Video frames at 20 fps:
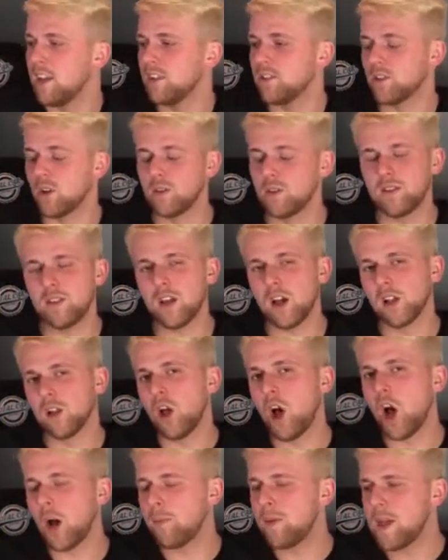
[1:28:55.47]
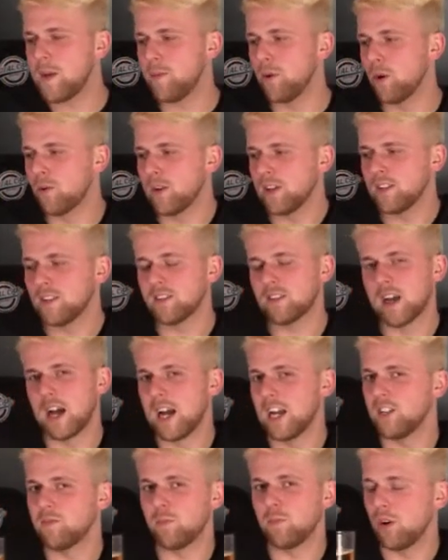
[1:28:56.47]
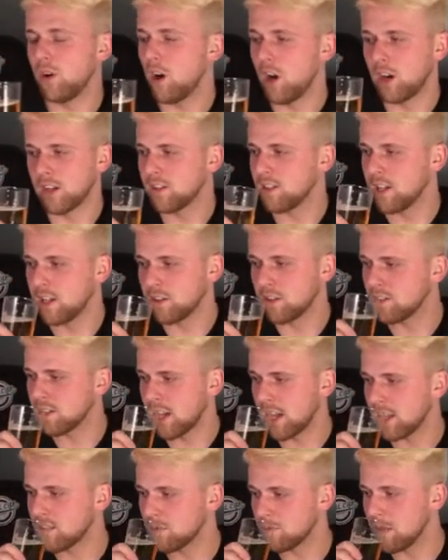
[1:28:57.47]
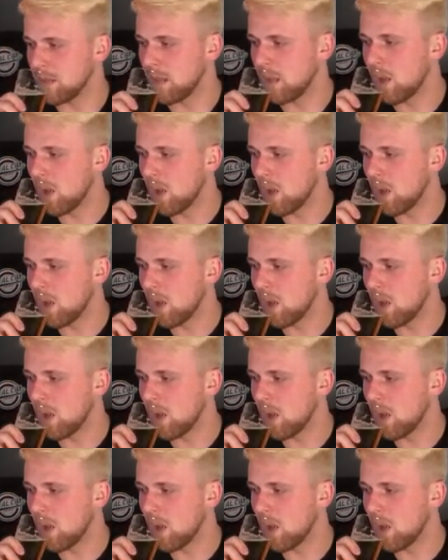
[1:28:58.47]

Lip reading: So a lot of people criticise, but honestly, it doesn't get to me.